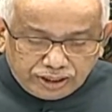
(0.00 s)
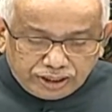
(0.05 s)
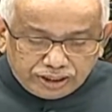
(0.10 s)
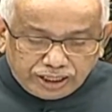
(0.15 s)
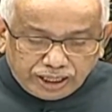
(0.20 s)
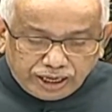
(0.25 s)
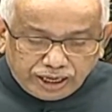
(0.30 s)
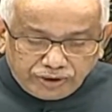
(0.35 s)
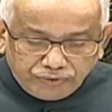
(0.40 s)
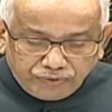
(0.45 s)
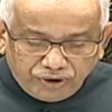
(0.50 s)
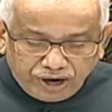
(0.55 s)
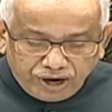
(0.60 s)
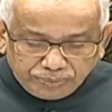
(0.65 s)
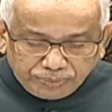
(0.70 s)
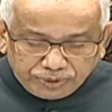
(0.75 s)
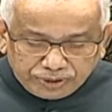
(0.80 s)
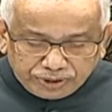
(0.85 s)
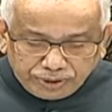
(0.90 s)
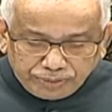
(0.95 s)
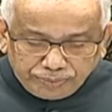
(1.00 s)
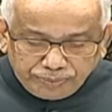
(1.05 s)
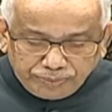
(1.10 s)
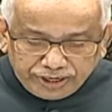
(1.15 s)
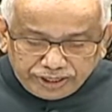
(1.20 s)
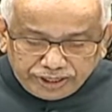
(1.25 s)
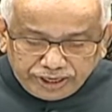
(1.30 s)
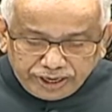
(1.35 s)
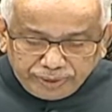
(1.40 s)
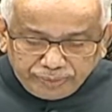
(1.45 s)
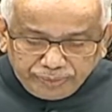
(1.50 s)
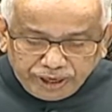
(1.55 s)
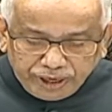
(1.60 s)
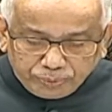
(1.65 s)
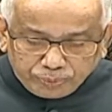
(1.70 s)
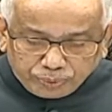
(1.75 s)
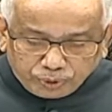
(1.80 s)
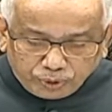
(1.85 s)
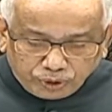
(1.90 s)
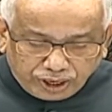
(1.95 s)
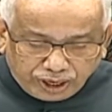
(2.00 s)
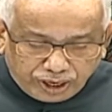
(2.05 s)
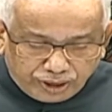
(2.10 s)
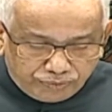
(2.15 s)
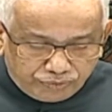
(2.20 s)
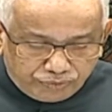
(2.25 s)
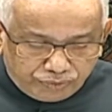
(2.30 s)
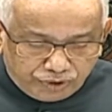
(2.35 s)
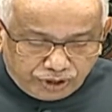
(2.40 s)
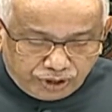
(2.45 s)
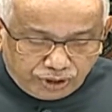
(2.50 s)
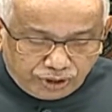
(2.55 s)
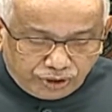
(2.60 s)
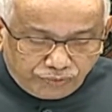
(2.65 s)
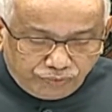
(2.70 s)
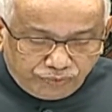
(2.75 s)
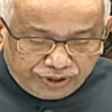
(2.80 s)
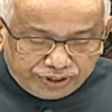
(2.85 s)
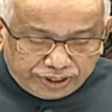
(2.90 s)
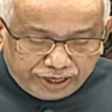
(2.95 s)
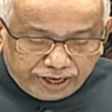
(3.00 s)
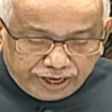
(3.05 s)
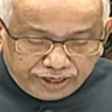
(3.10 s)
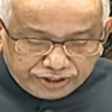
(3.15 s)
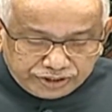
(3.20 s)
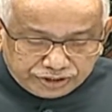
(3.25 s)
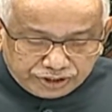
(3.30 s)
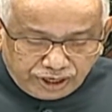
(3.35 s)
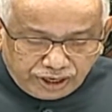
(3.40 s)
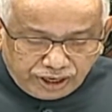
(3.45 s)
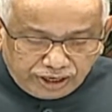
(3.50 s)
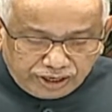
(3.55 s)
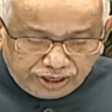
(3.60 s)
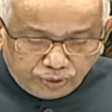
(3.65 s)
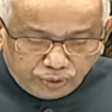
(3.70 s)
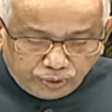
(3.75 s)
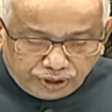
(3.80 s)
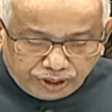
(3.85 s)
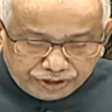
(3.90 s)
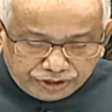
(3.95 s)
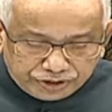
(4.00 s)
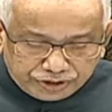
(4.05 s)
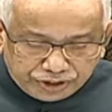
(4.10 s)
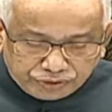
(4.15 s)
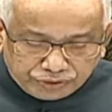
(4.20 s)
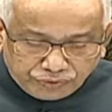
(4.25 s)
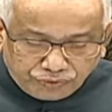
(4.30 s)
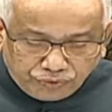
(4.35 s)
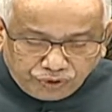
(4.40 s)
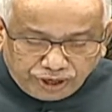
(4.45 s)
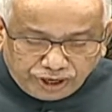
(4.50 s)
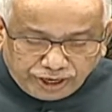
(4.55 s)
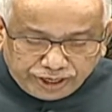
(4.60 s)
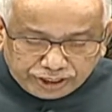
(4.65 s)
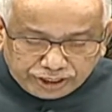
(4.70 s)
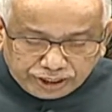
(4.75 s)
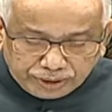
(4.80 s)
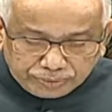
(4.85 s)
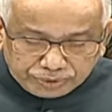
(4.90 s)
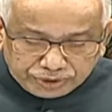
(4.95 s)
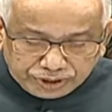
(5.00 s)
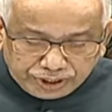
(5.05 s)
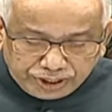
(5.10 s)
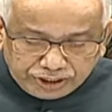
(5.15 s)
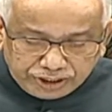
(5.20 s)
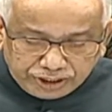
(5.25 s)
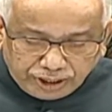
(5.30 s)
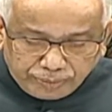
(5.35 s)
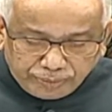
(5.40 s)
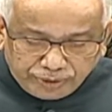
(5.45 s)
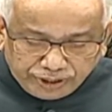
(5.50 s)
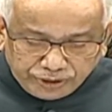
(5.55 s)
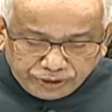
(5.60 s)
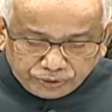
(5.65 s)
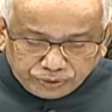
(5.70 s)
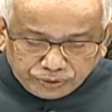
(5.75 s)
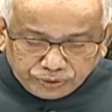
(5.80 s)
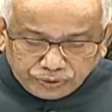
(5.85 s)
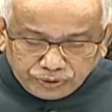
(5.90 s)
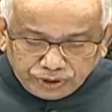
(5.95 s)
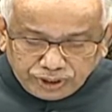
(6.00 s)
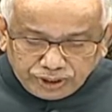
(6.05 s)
the revamped midday meal program with additional nutritious food items in the menu